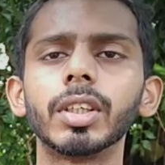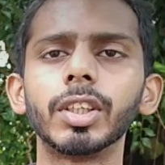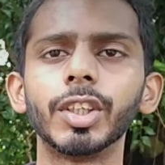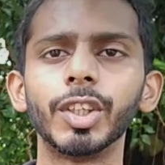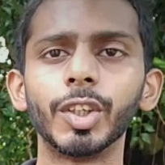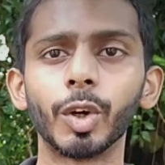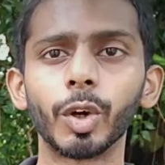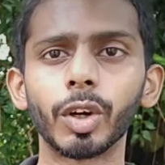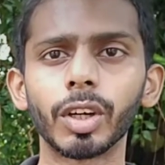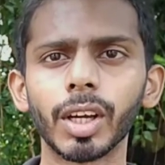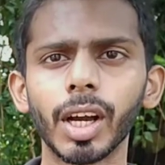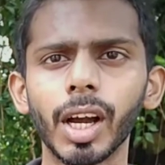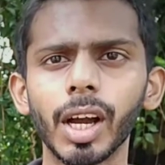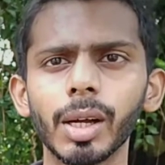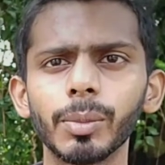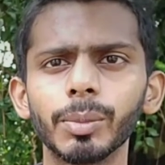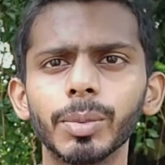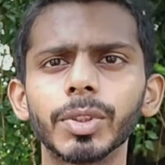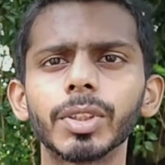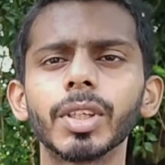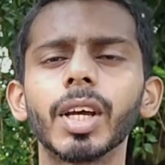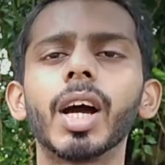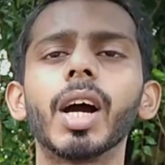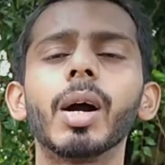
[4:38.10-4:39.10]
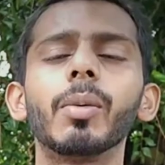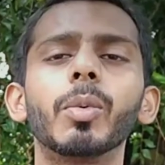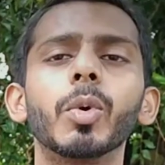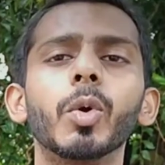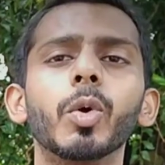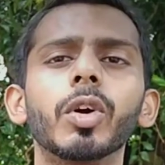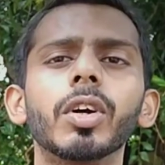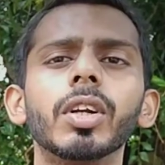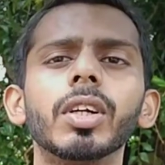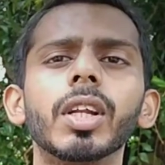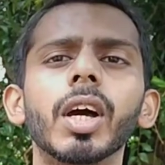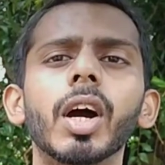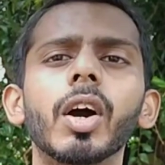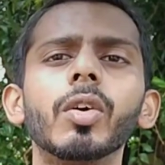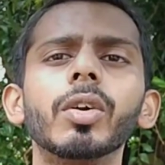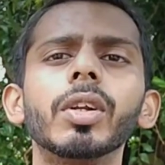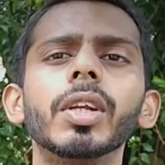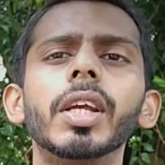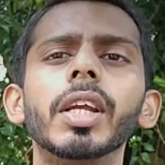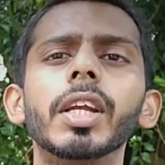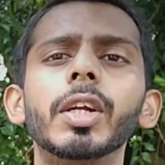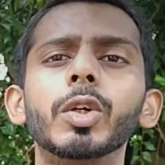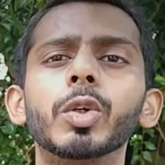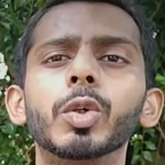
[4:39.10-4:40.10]
your carbs are broken down
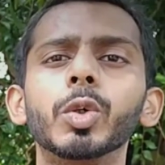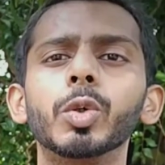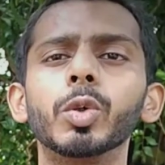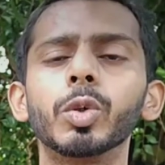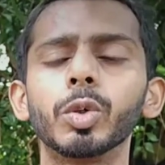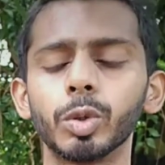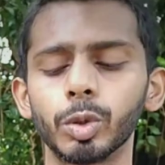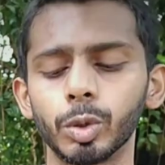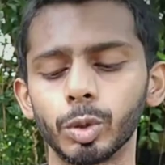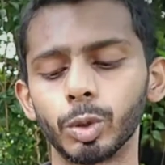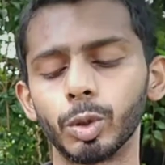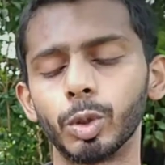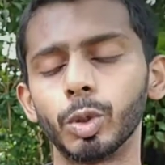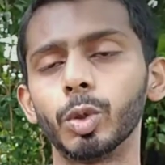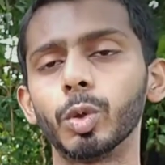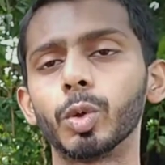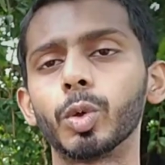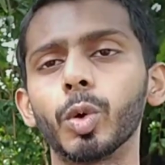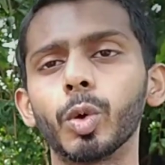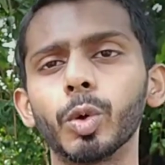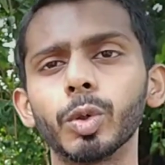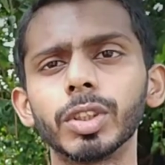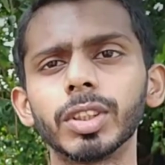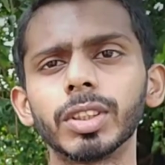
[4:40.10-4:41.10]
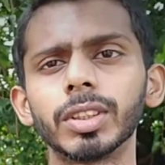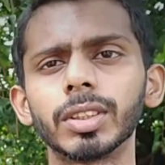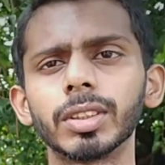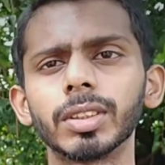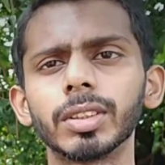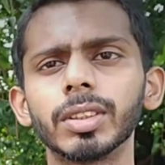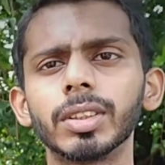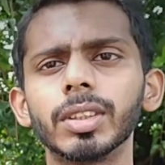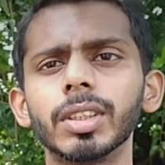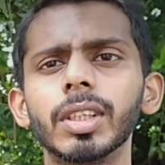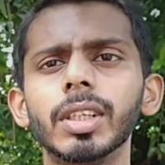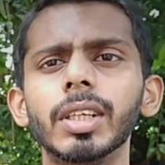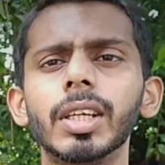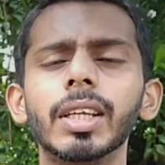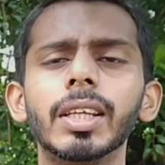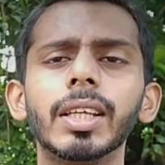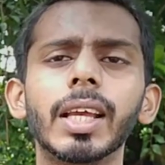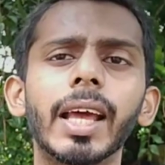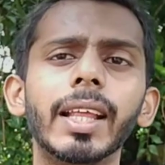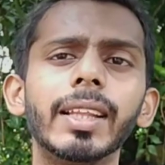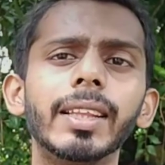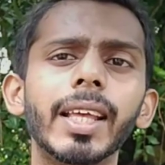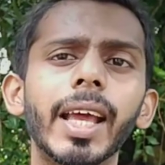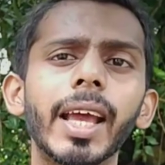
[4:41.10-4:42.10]
into glucose
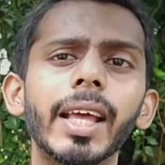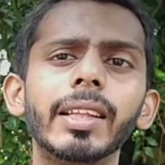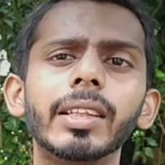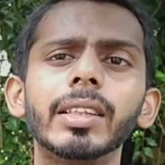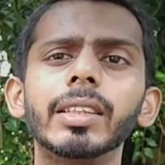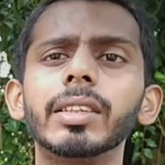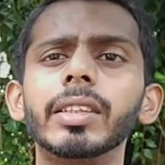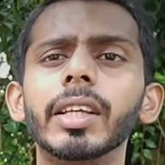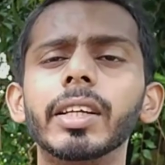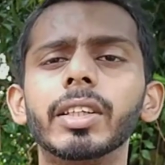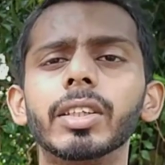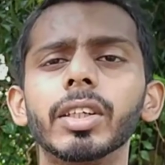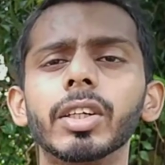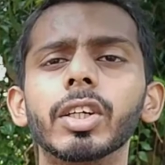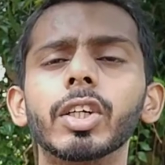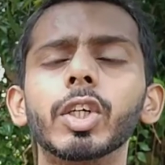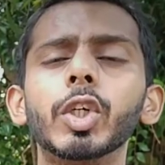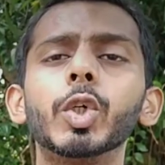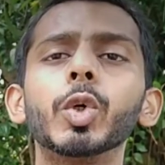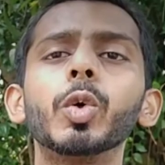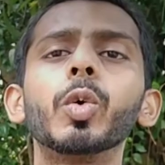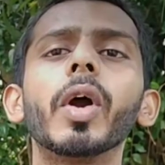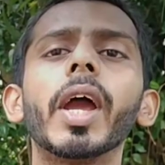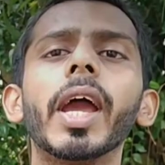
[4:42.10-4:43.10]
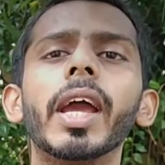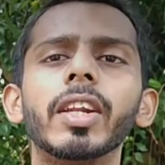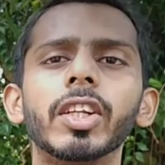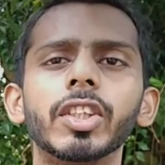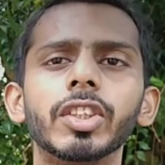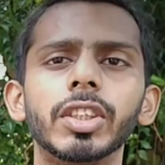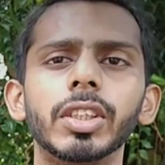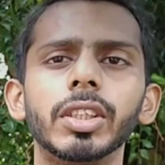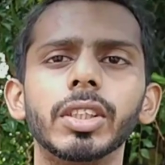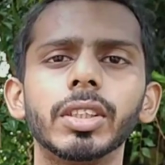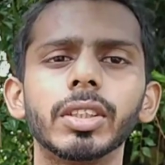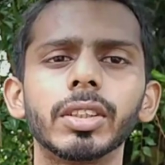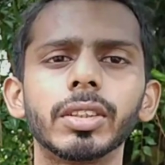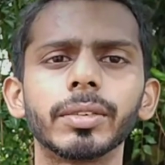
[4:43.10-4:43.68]
and then they turn to energy.